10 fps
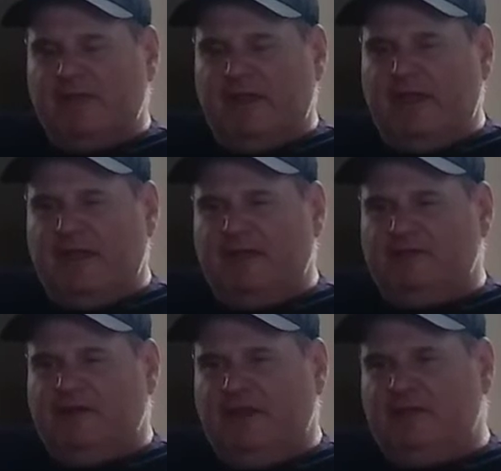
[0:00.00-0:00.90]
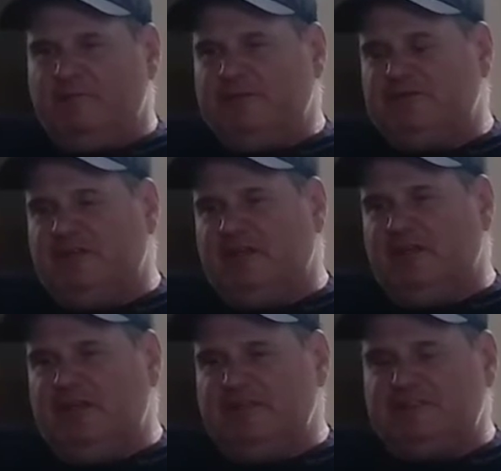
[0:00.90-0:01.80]
And then you see
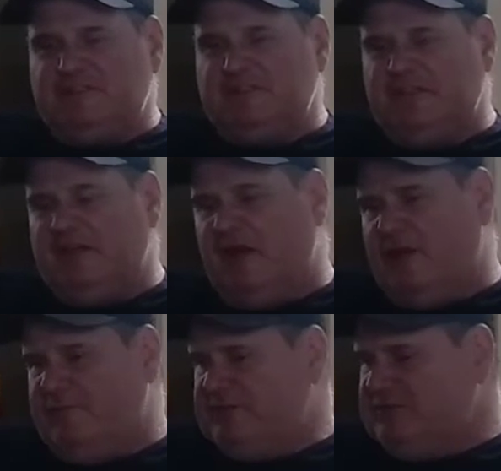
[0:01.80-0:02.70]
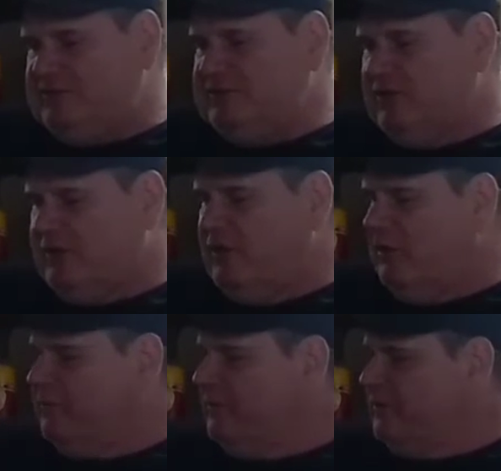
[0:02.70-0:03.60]
Elise, she's in the office and she's looking
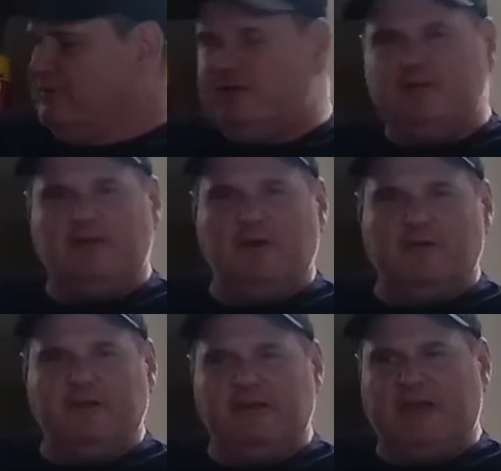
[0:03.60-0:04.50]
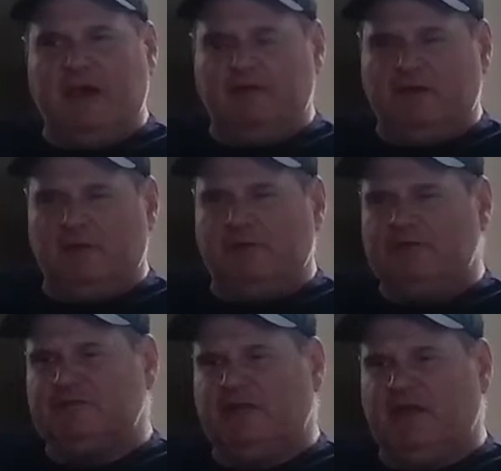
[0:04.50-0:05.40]
over, the account
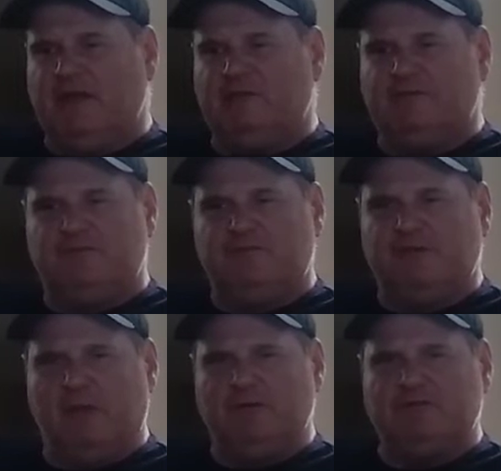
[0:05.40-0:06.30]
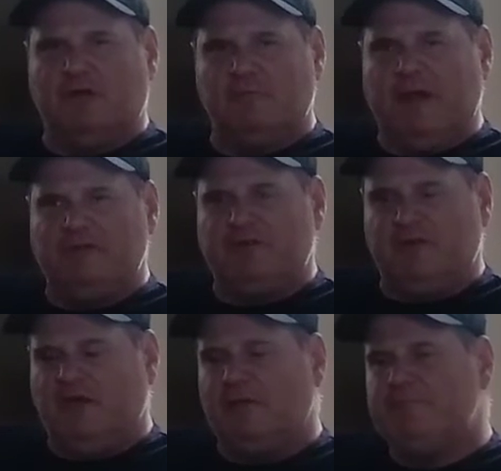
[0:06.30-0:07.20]
numbers, and numbers aren't matching
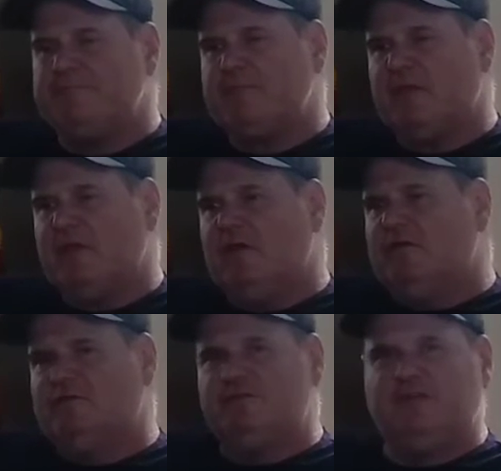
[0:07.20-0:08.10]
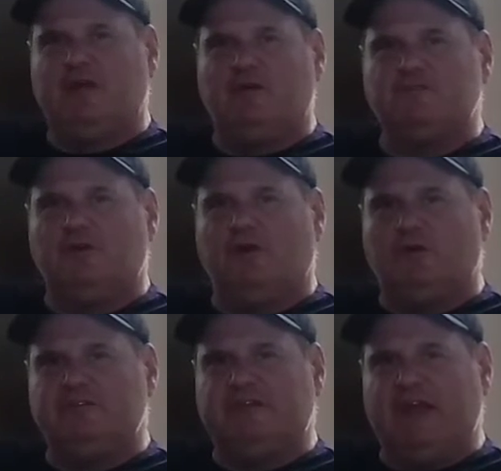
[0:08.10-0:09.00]
up. So she calls her
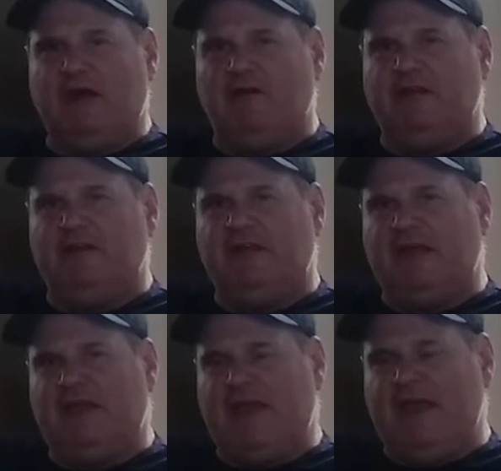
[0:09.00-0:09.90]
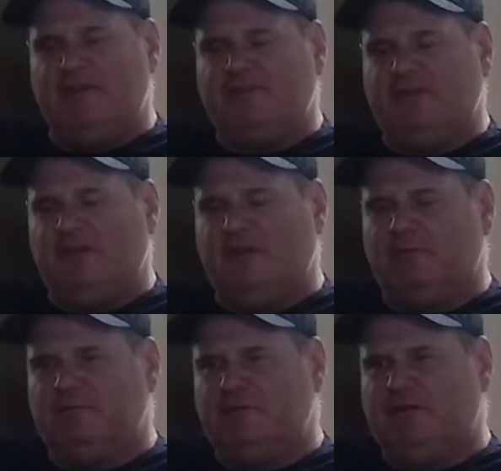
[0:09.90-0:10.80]
old accountant and asks him,